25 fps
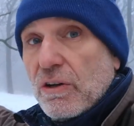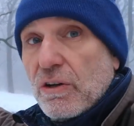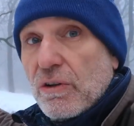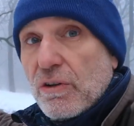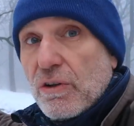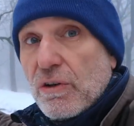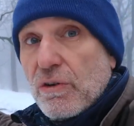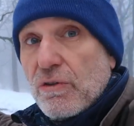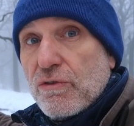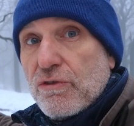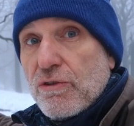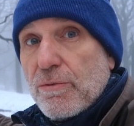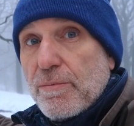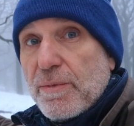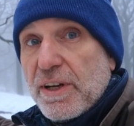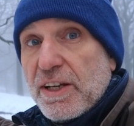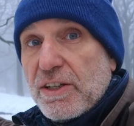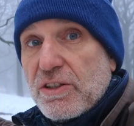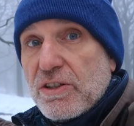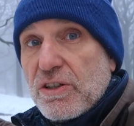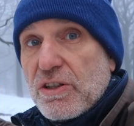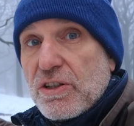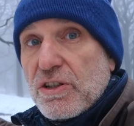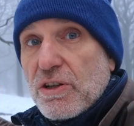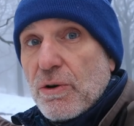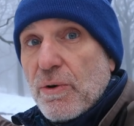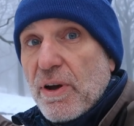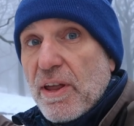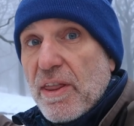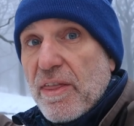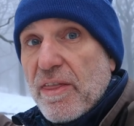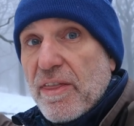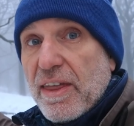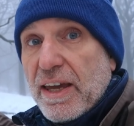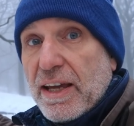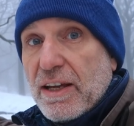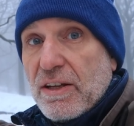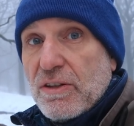another 100 metres so
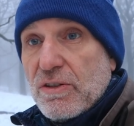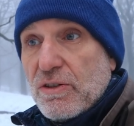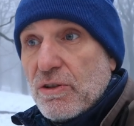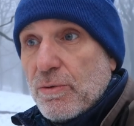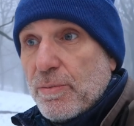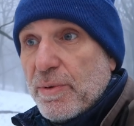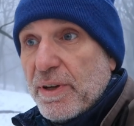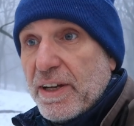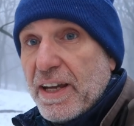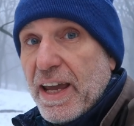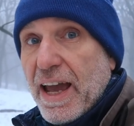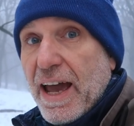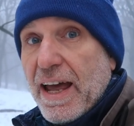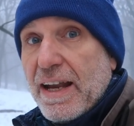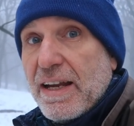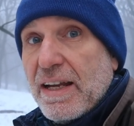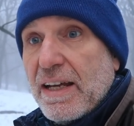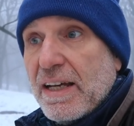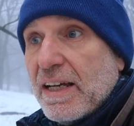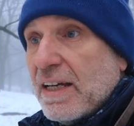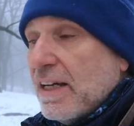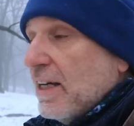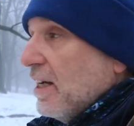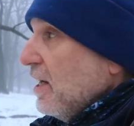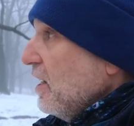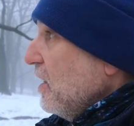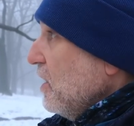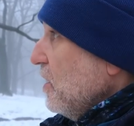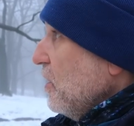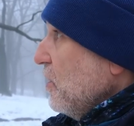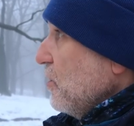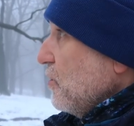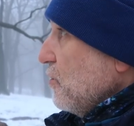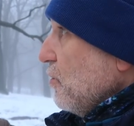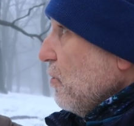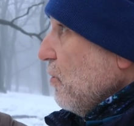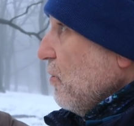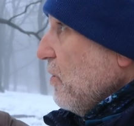it thickens up again.
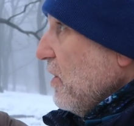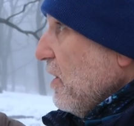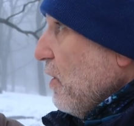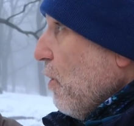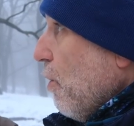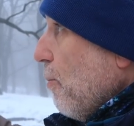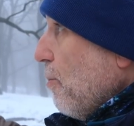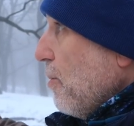So the